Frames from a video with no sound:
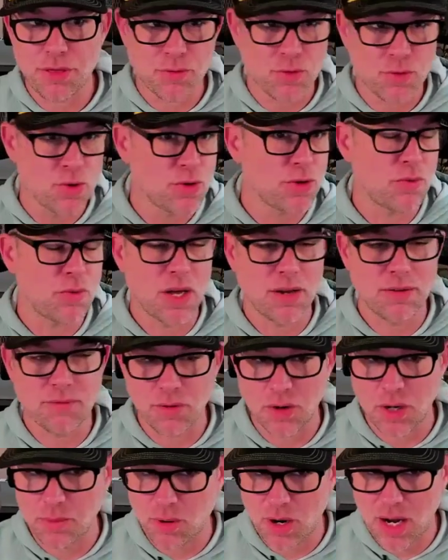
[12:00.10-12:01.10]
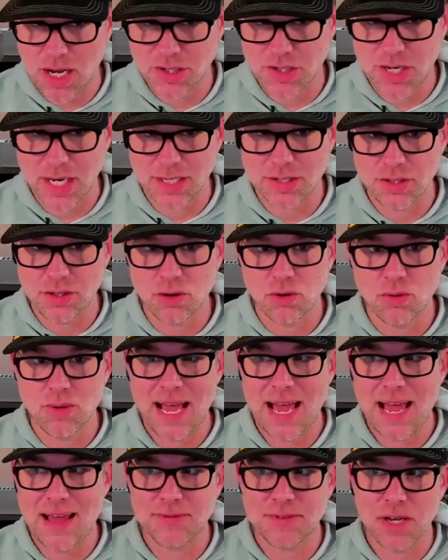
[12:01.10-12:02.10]
through the Run Free project, you
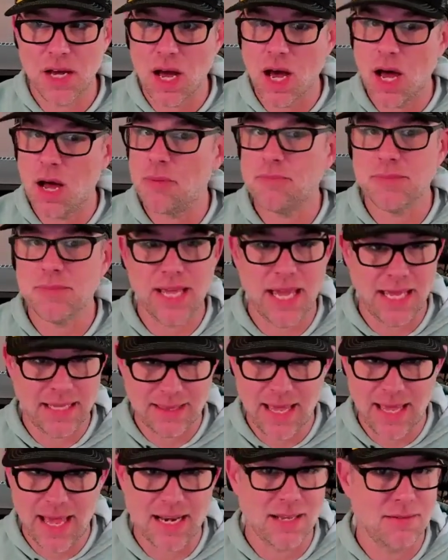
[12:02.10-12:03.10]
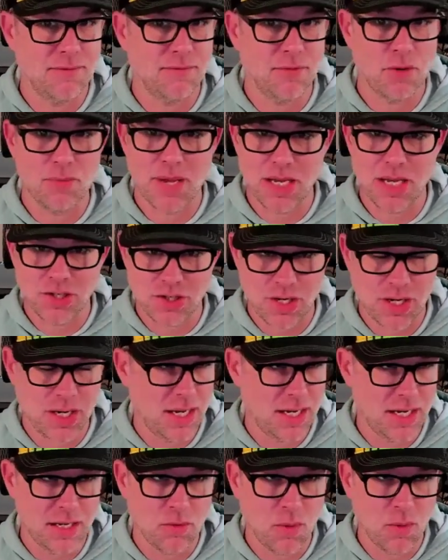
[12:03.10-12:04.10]
don't have to update that information
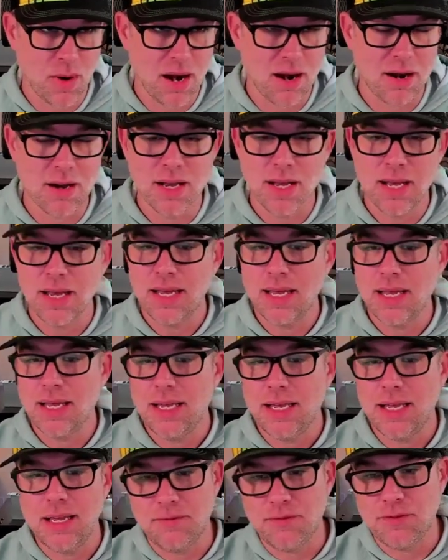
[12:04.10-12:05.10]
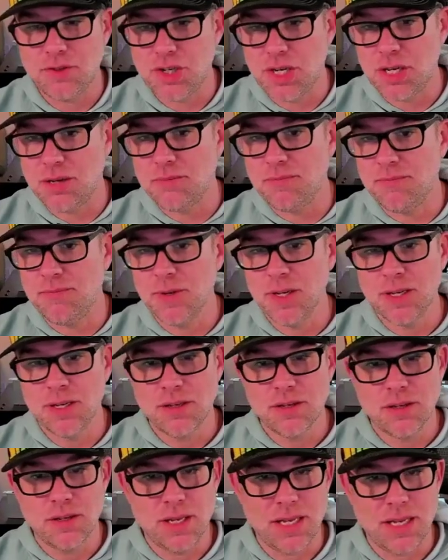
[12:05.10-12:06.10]
anywhere. If Jim
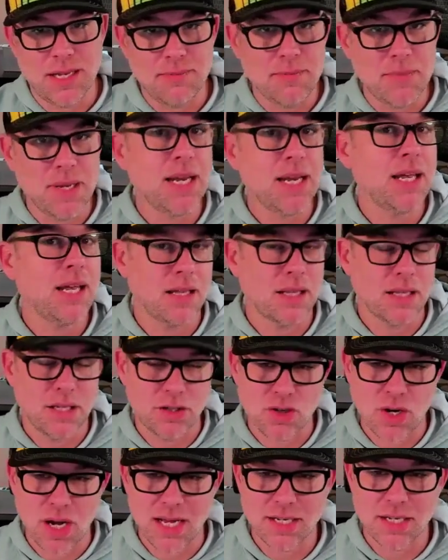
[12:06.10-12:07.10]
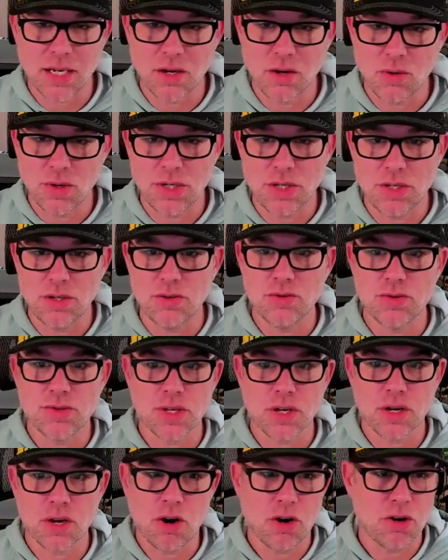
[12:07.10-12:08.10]
immediately tried to go and use
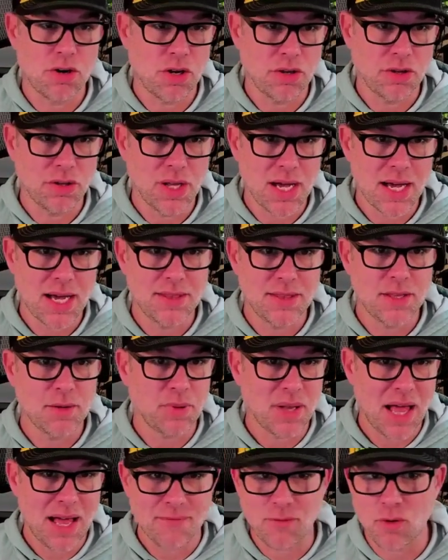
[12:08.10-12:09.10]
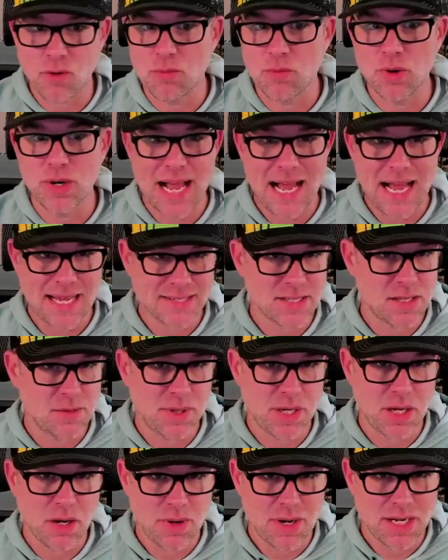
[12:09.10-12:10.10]
the card online, the platform would ask the
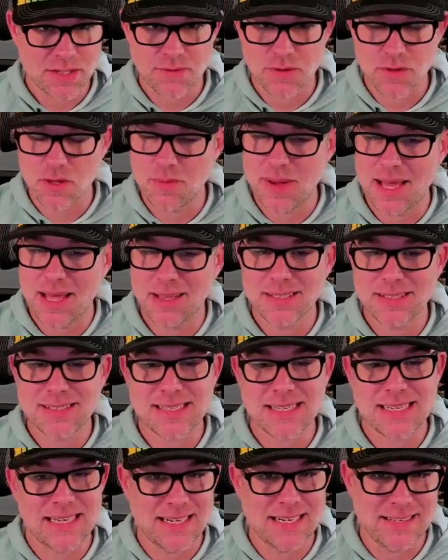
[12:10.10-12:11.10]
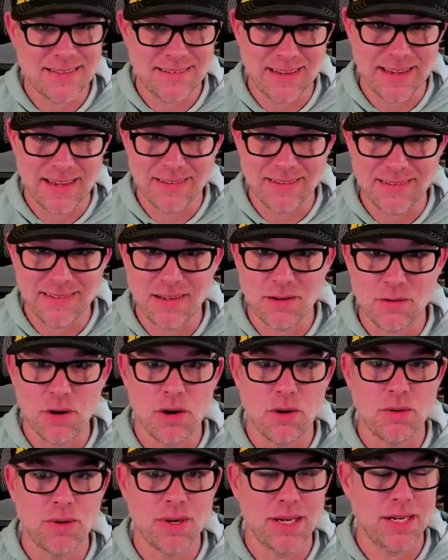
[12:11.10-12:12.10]
POS for the balance. It'd say
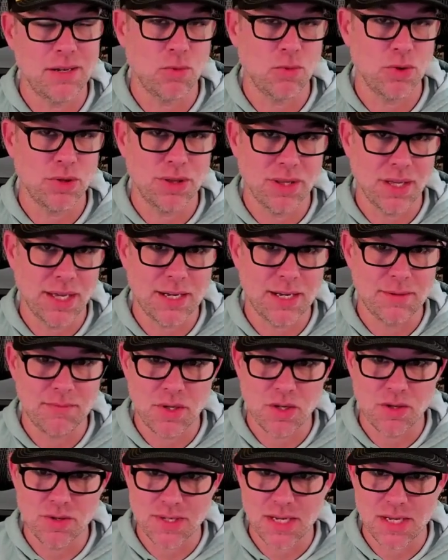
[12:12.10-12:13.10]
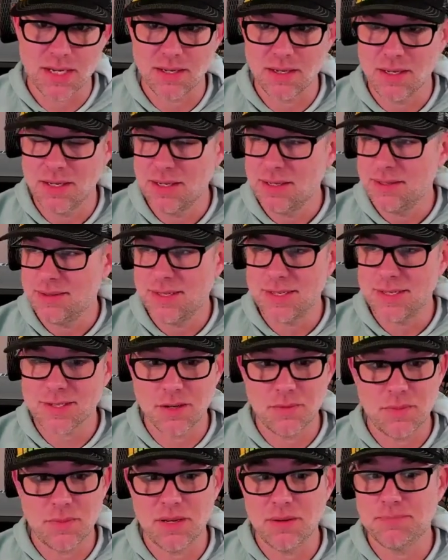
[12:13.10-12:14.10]
0 and it wouldn't let him use it. This
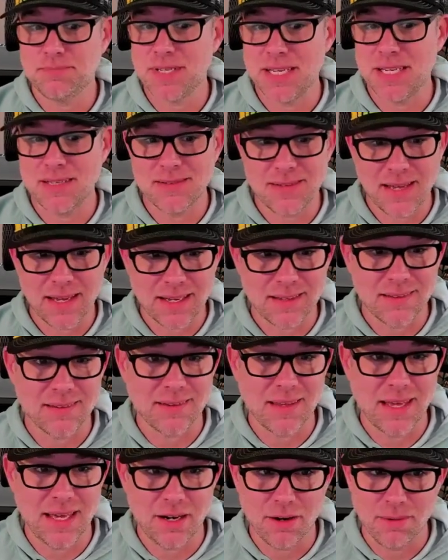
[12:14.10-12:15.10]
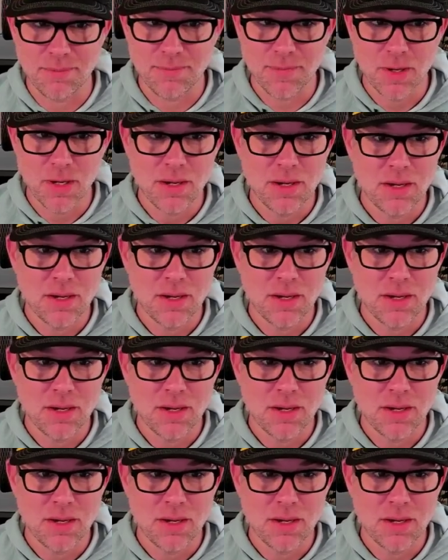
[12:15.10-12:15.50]
could be 10 seconds later,